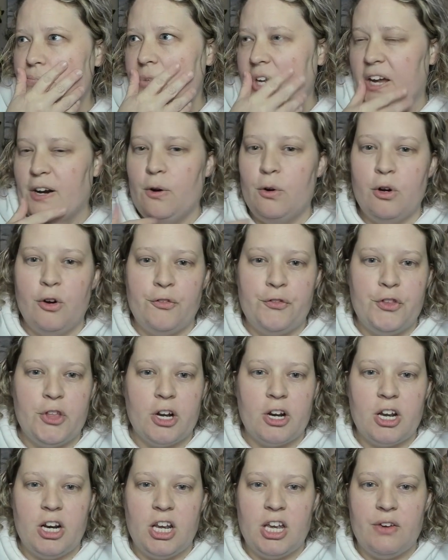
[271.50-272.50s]
don't know if they're
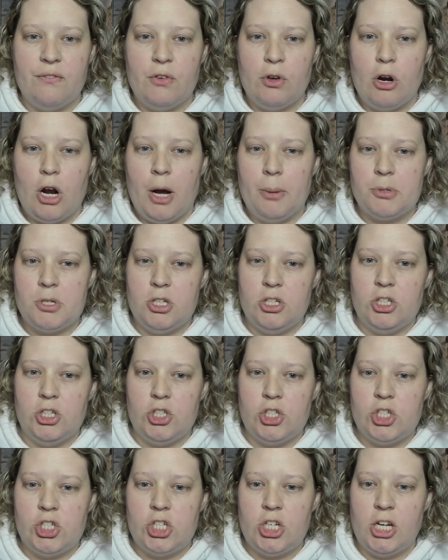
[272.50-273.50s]
going to give you an option to
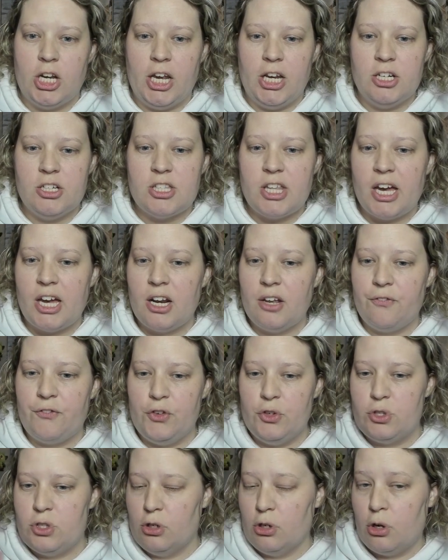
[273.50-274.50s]
change that if you
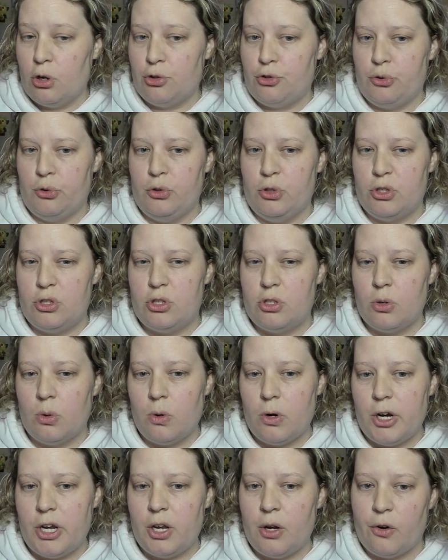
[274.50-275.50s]
still go through the
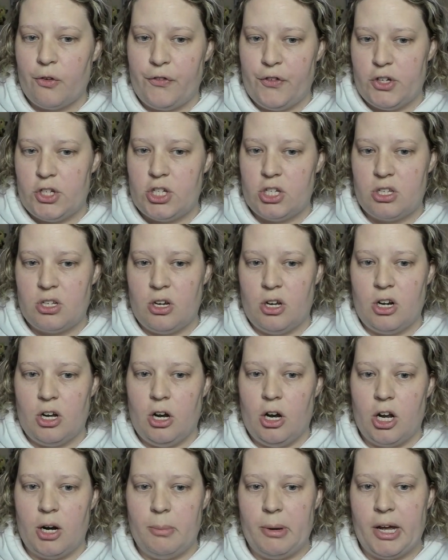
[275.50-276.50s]
story, or if it's just going to
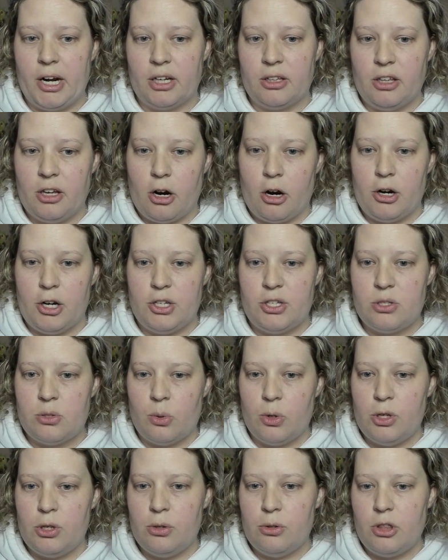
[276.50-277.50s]
automatically already
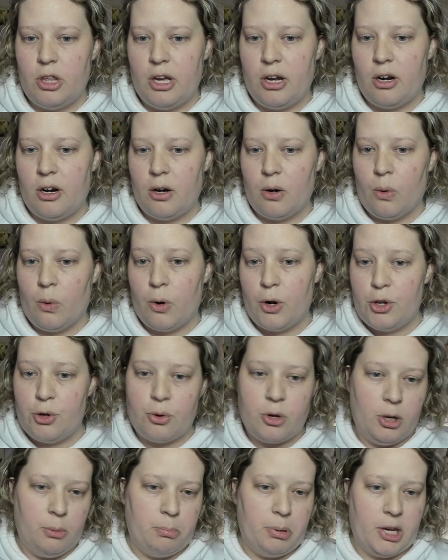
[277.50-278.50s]
sort you there, or you
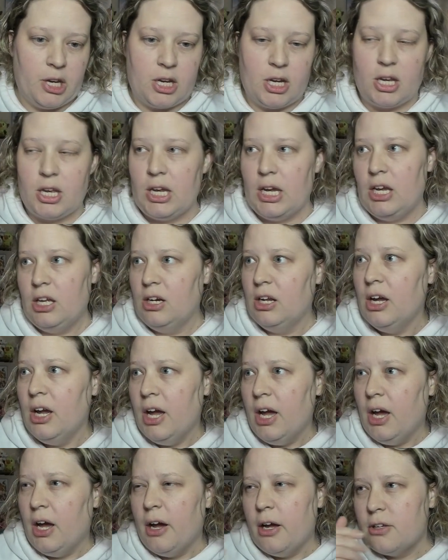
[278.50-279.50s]
can pick again.
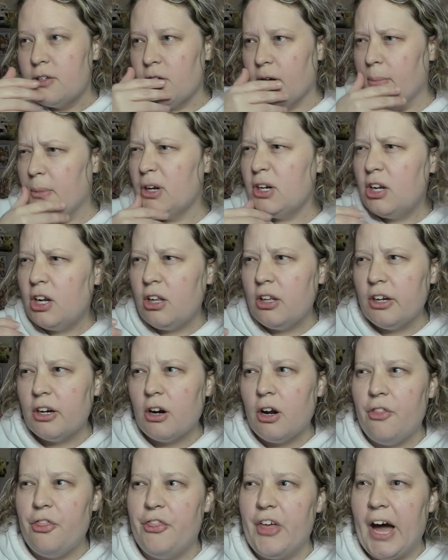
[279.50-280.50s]
So I'm unclear
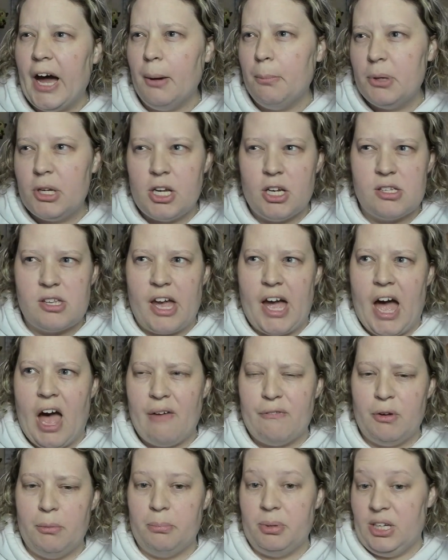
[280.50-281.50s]
on that because I
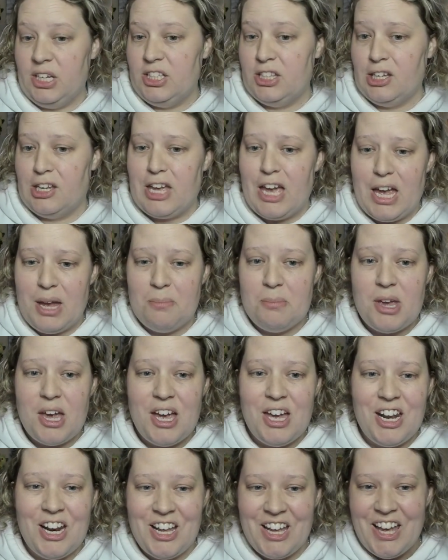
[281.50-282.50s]
haven't played the game
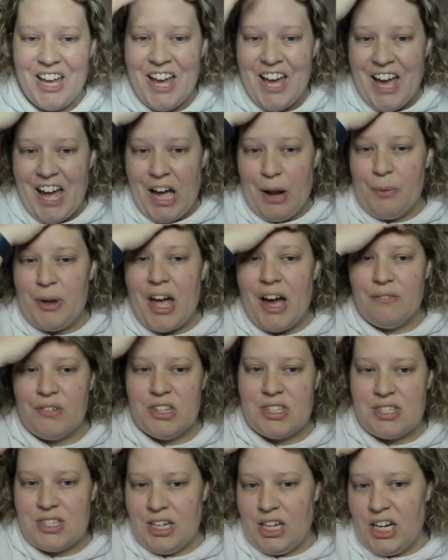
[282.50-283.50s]
yet, and we
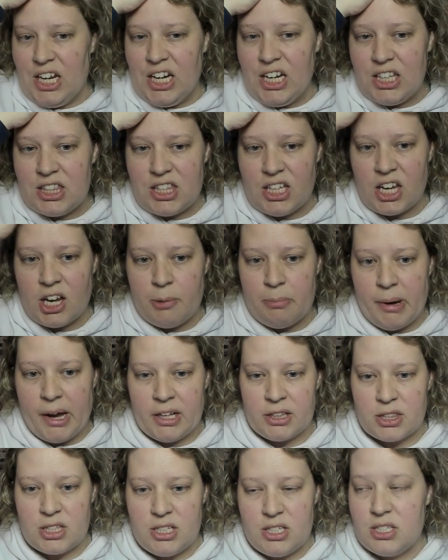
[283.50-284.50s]
haven't seen anything
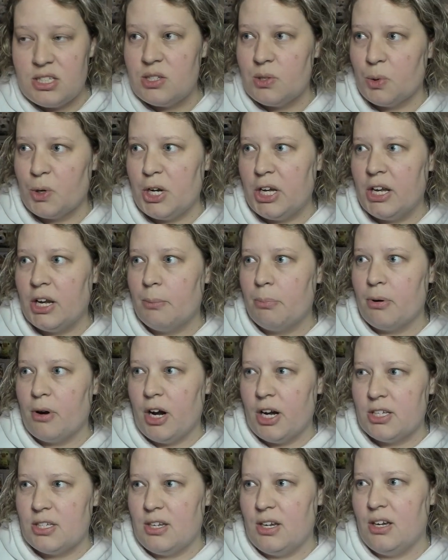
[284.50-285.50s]
about the sorting
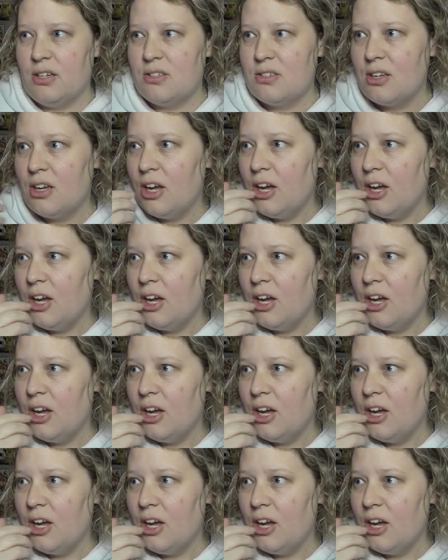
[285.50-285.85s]
process.